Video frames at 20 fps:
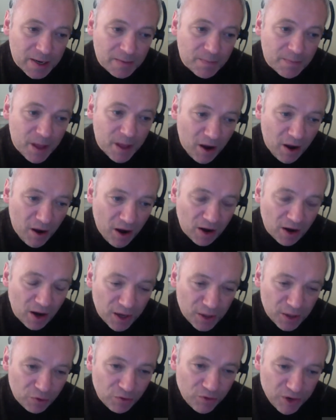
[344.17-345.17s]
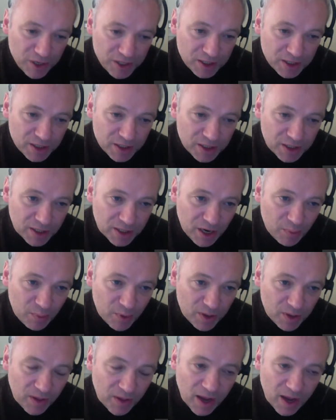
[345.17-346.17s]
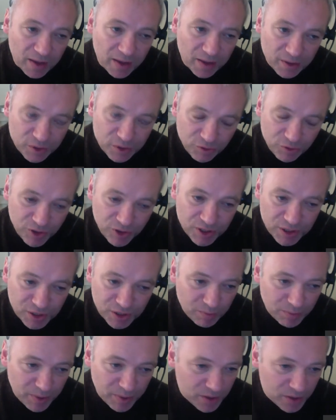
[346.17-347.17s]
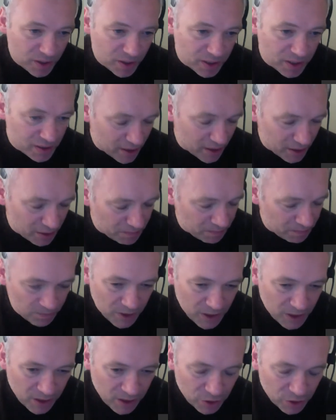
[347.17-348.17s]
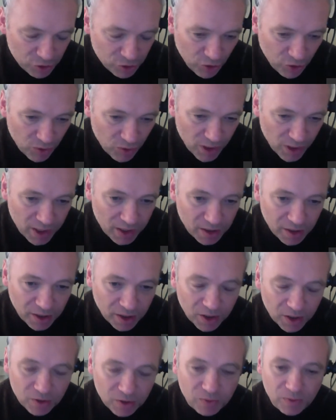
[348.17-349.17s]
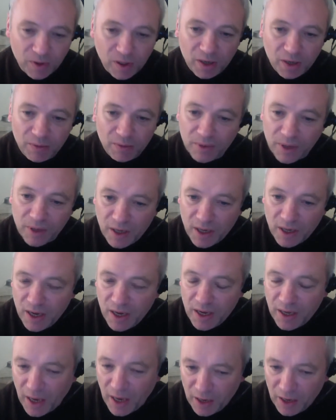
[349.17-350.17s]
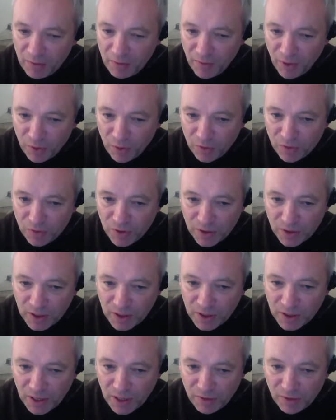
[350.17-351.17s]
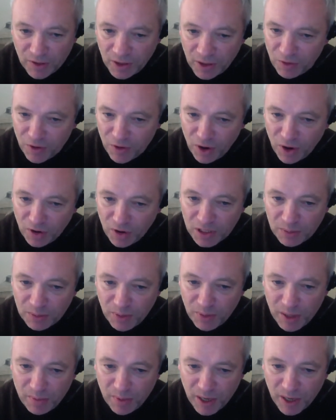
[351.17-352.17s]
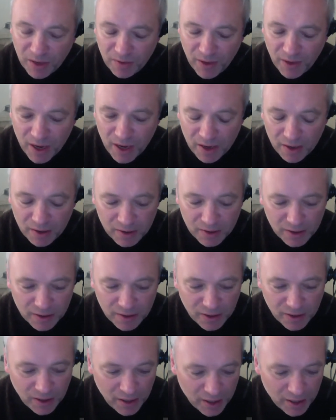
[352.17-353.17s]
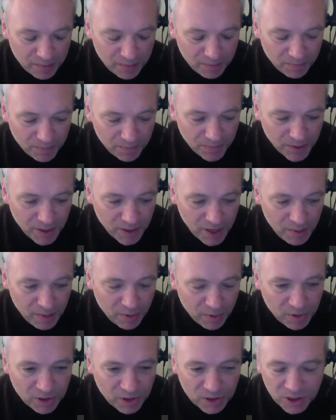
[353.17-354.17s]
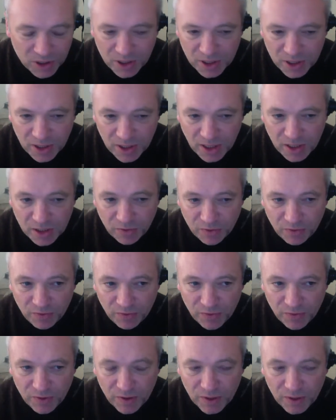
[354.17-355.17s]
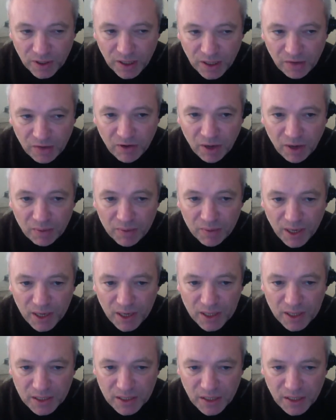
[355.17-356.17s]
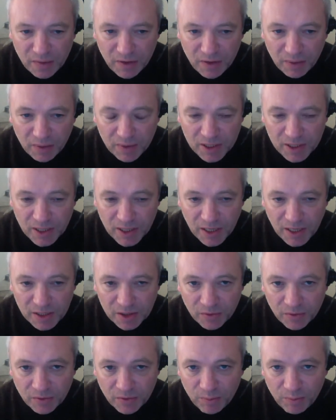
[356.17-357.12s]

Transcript: highlight the risks that come with that, and those risks can be things like trolling, getting involved, and there are nasty people out there. But also just the sense of giving up data, giving up a sense of